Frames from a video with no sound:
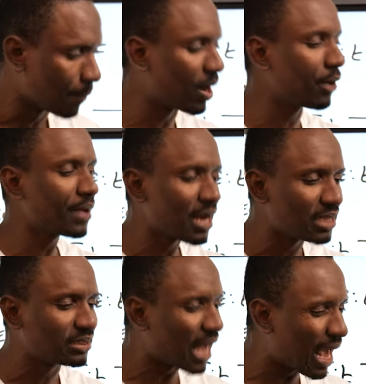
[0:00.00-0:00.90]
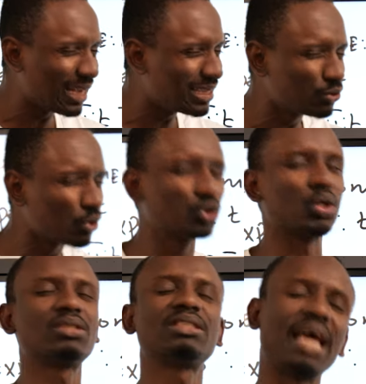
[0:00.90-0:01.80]
But I realized that is not
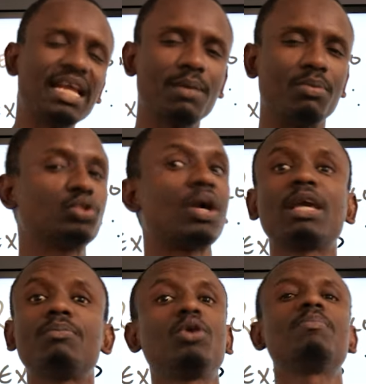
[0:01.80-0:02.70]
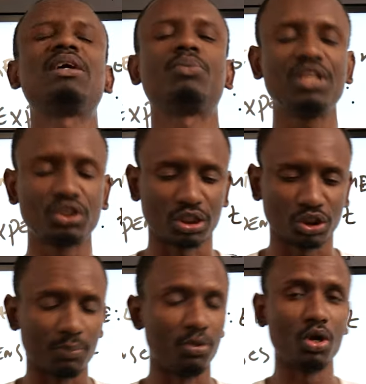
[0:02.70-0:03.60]
sustainable. So I keep doing my
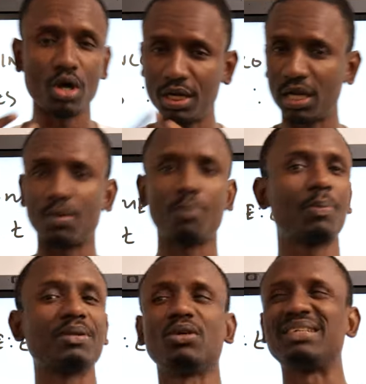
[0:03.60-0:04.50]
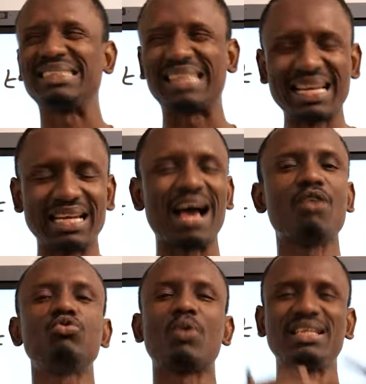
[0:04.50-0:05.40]
research, keep learning about property, understanding
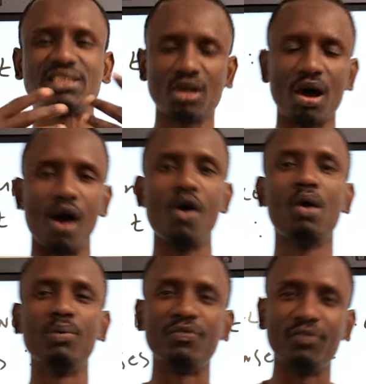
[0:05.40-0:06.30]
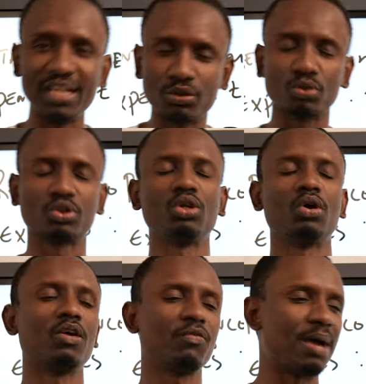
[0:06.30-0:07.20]
how do I start with little to
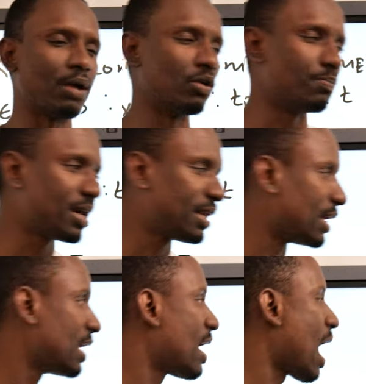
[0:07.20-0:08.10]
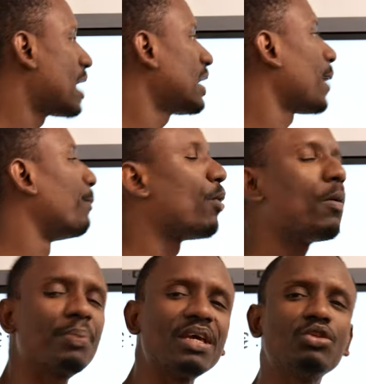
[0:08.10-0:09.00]
none of my own money. And then I
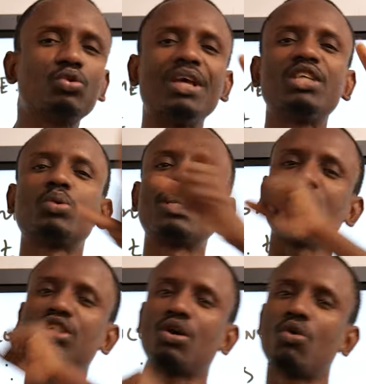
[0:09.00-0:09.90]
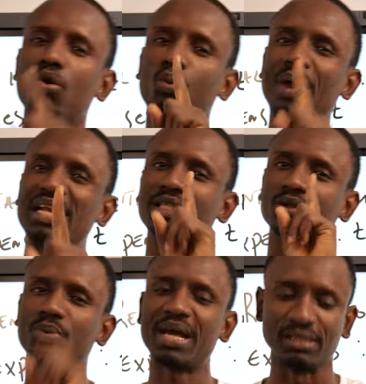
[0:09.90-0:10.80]
bump into a strategy called rent
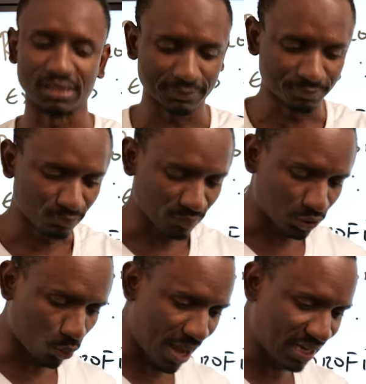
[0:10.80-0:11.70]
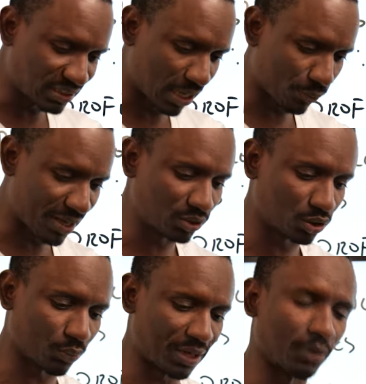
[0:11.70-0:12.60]
to rent. So what is that rent
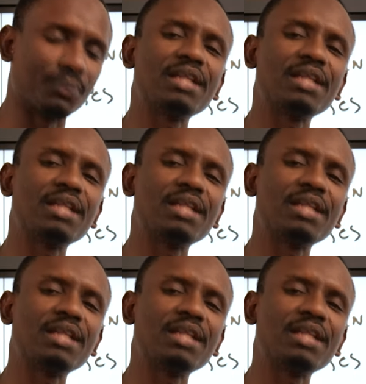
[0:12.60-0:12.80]
to rent?